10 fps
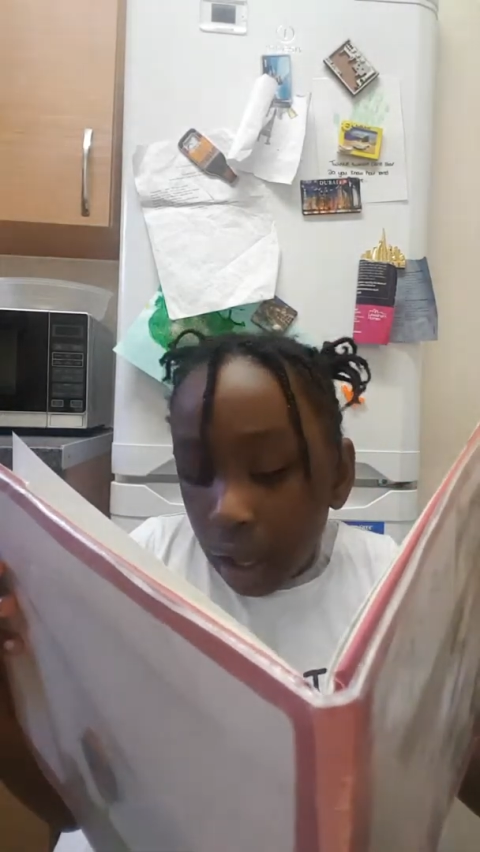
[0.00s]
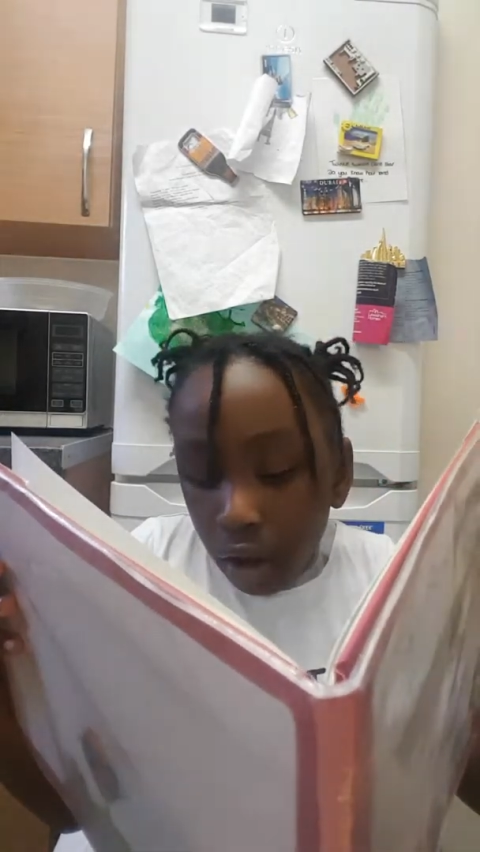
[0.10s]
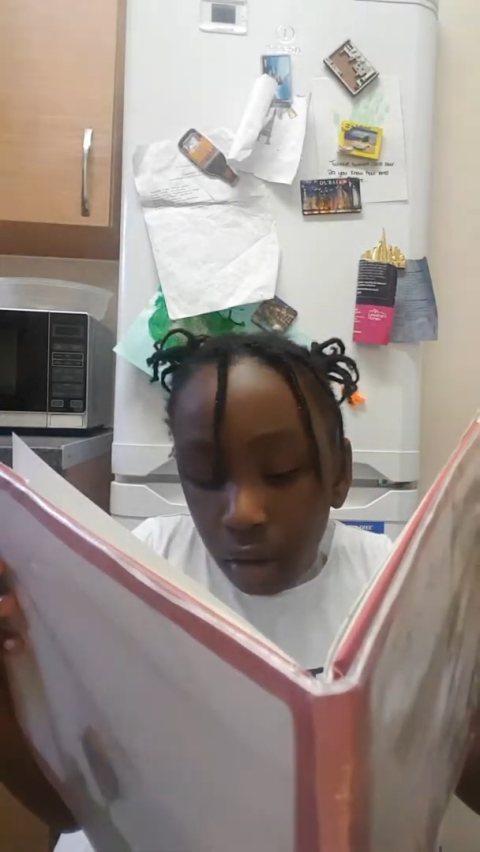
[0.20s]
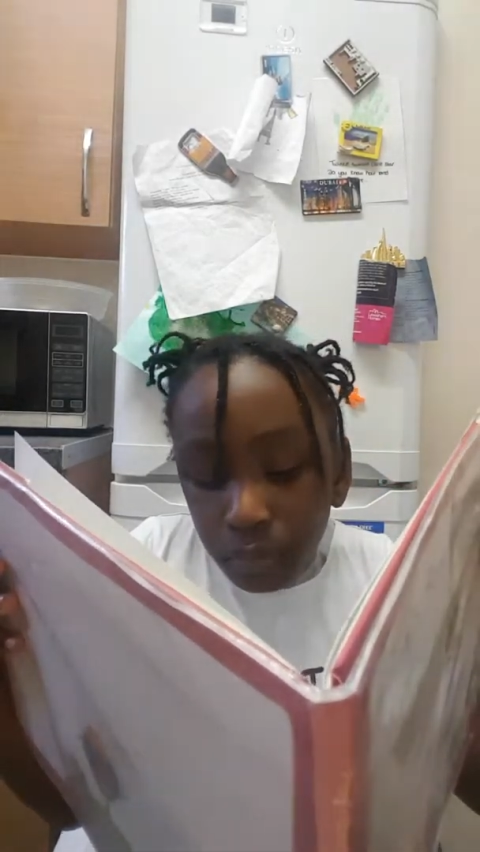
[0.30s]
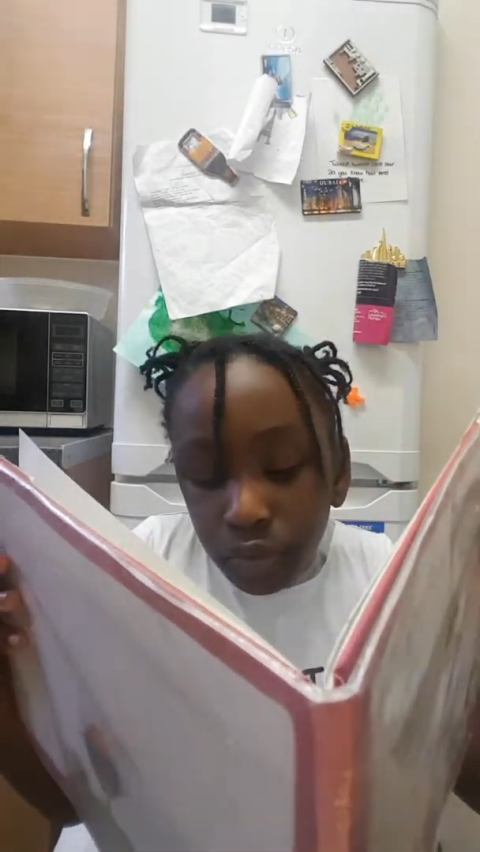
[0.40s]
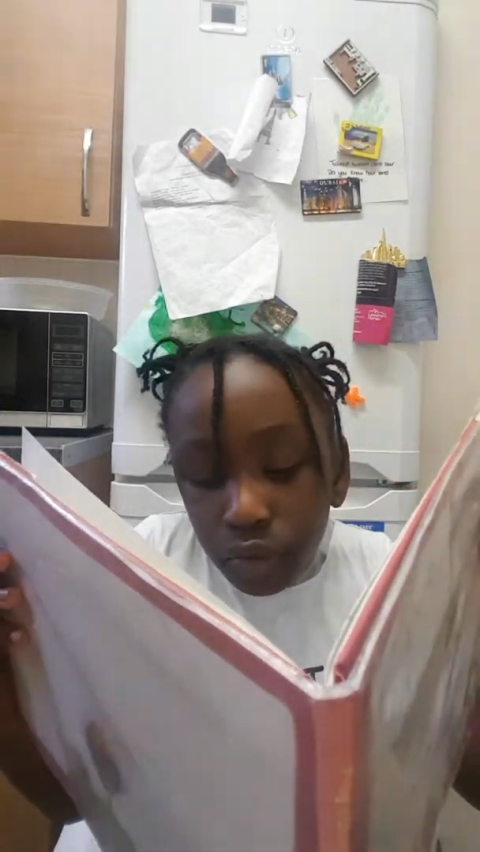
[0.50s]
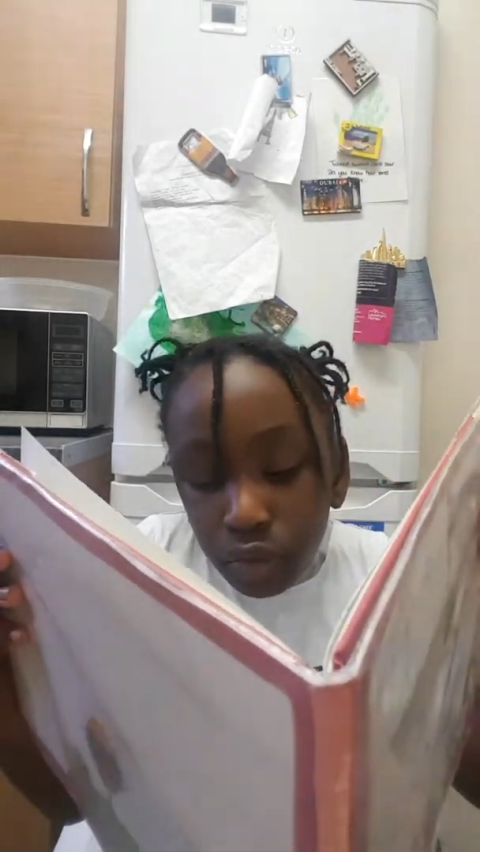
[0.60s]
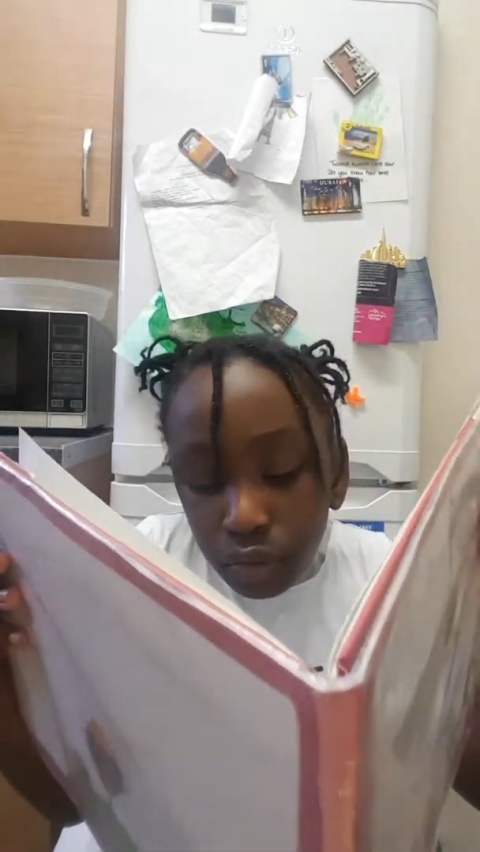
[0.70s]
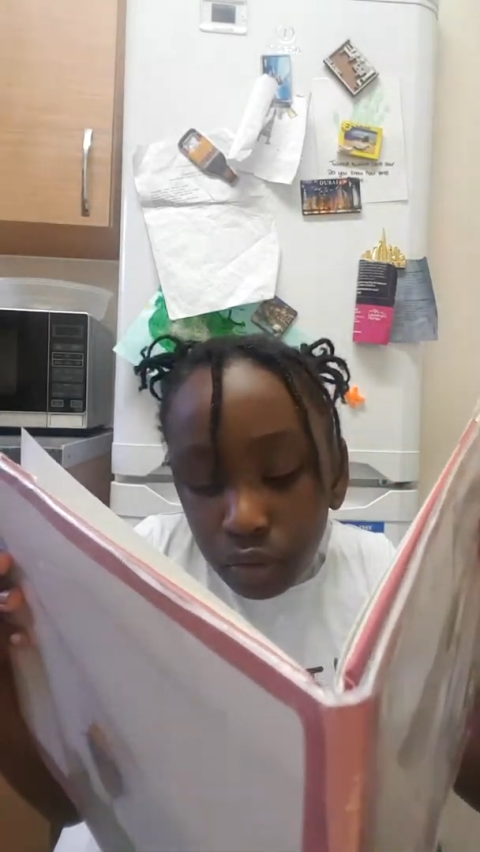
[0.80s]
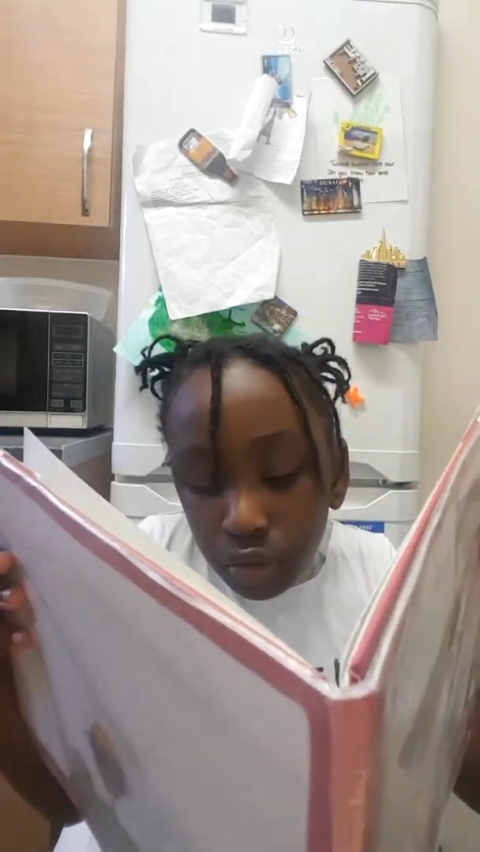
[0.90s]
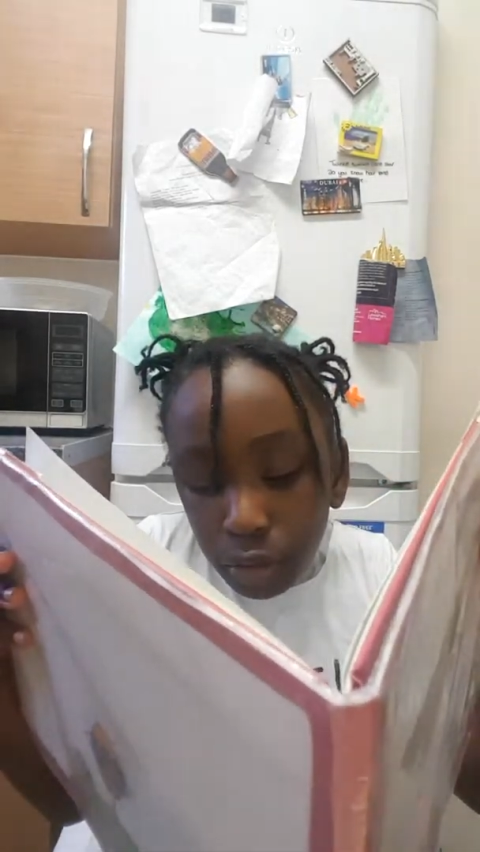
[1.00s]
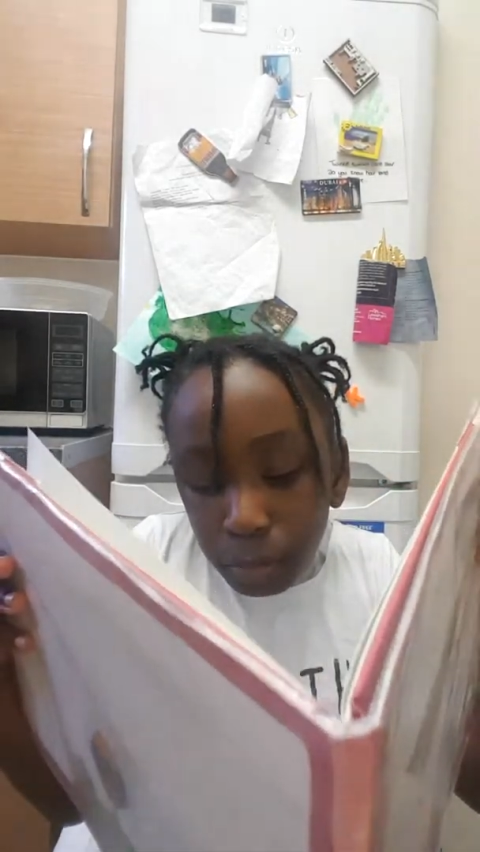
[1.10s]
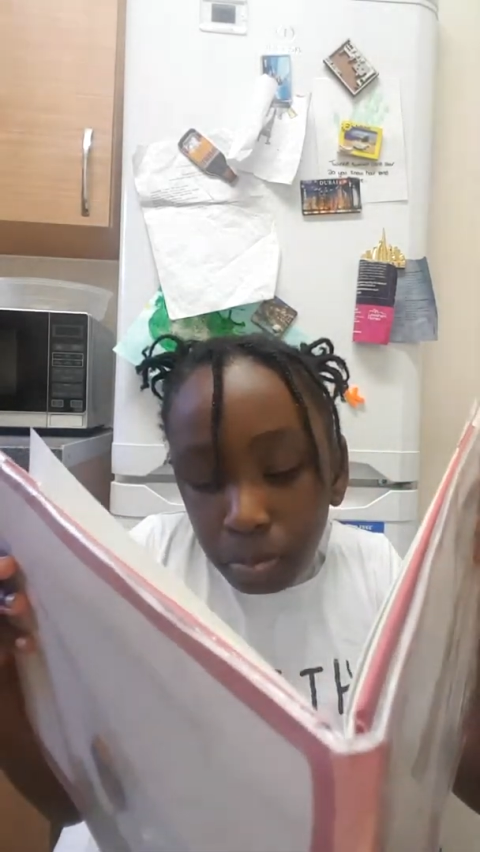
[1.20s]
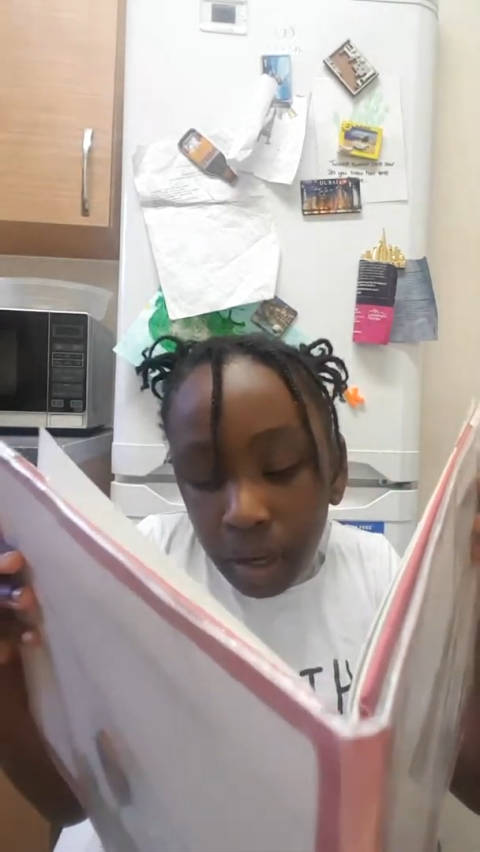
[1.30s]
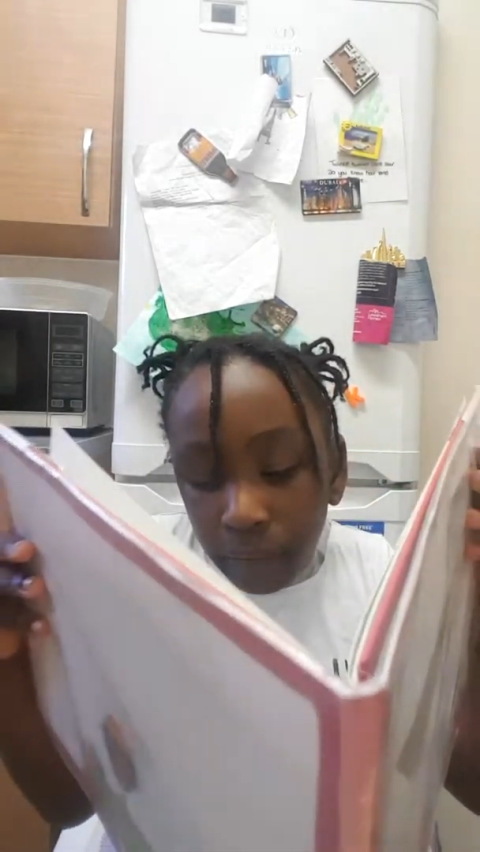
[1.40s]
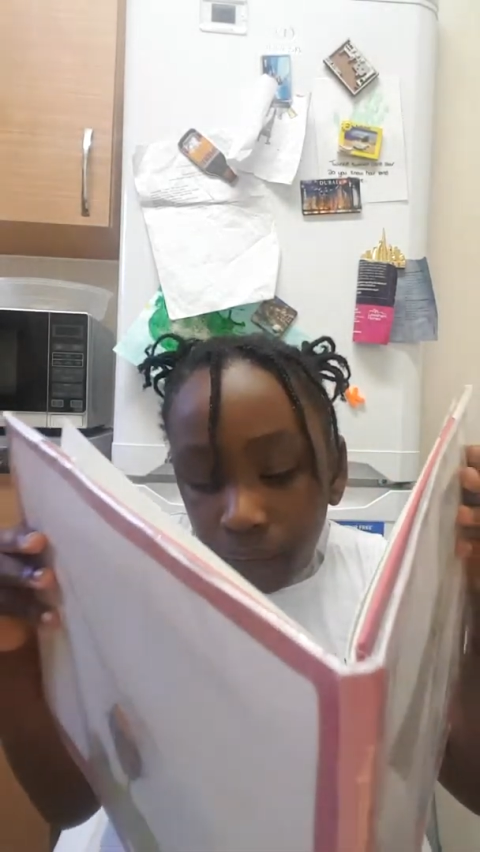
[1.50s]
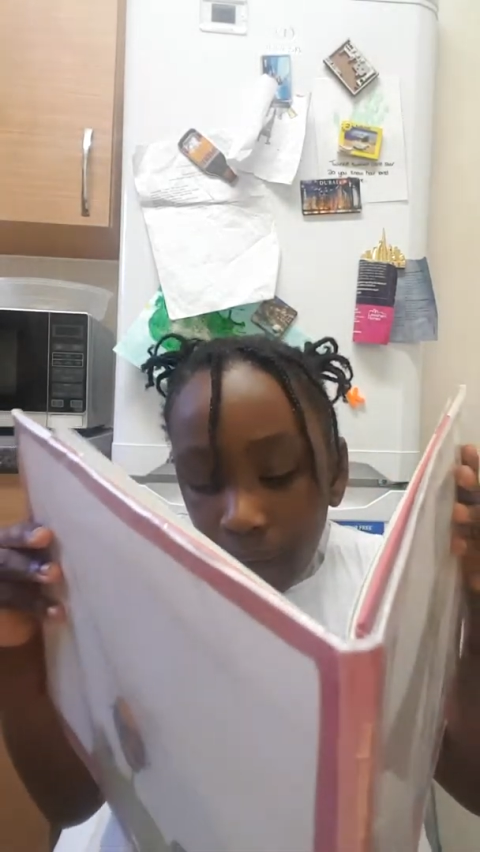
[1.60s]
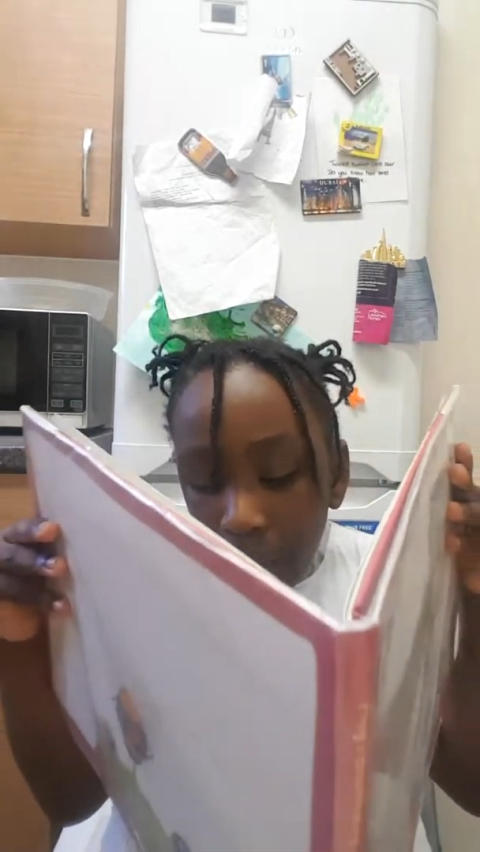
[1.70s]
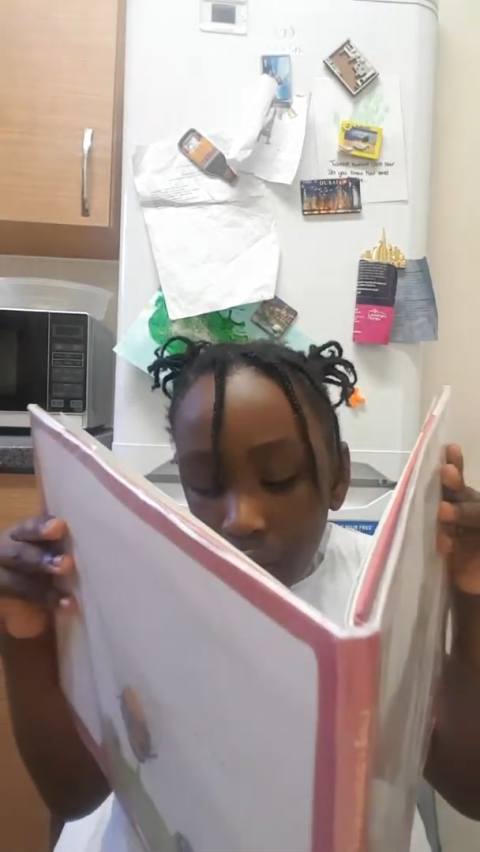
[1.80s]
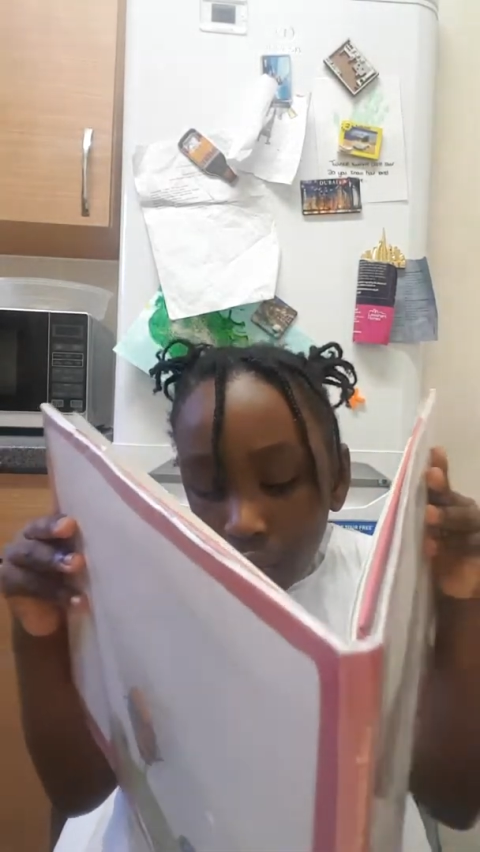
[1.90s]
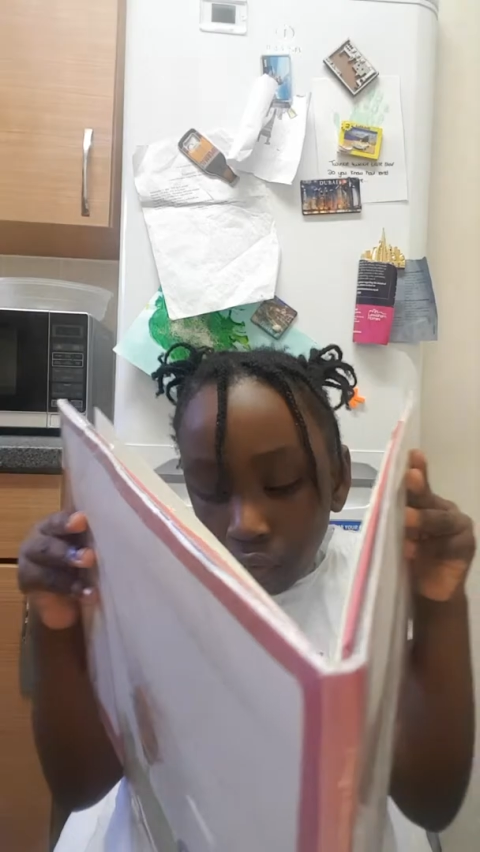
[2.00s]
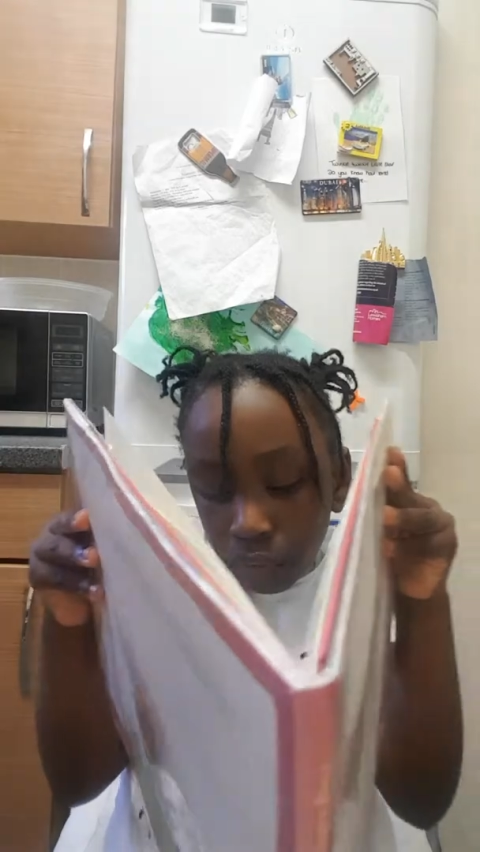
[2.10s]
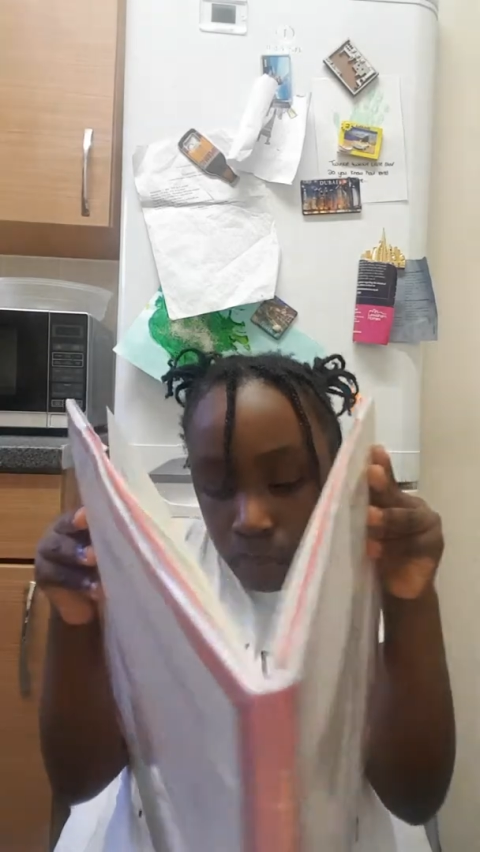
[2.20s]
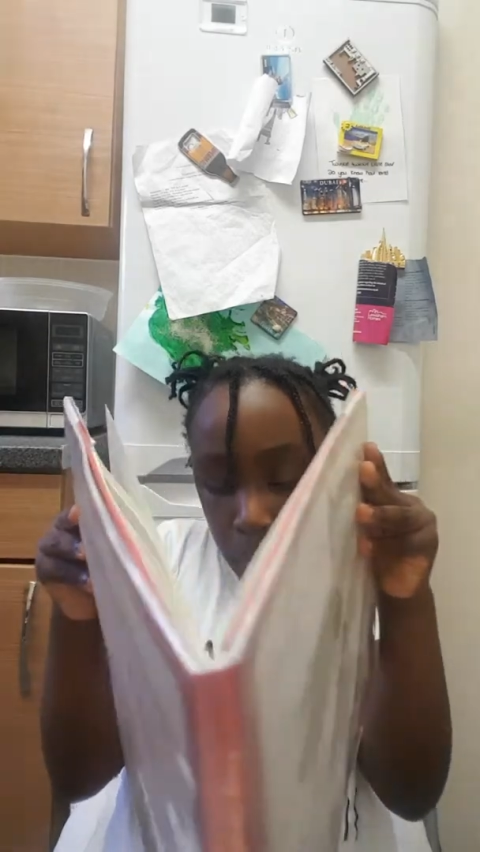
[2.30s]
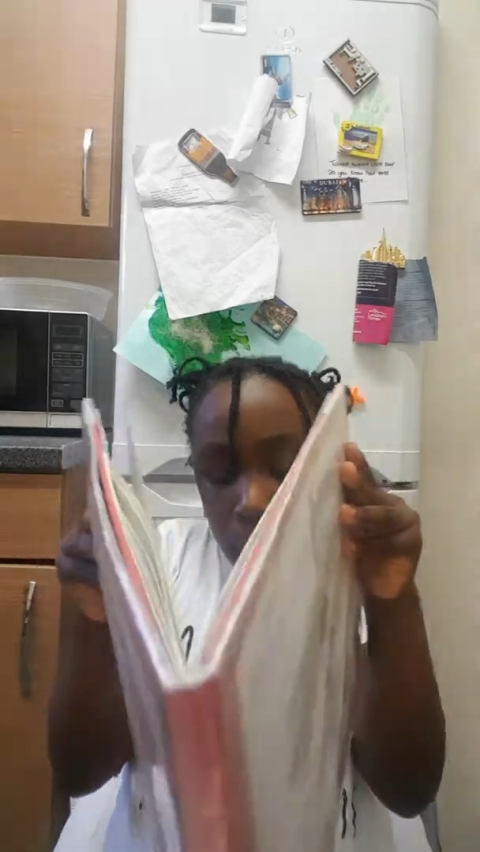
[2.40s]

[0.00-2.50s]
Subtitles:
hum the breath out of my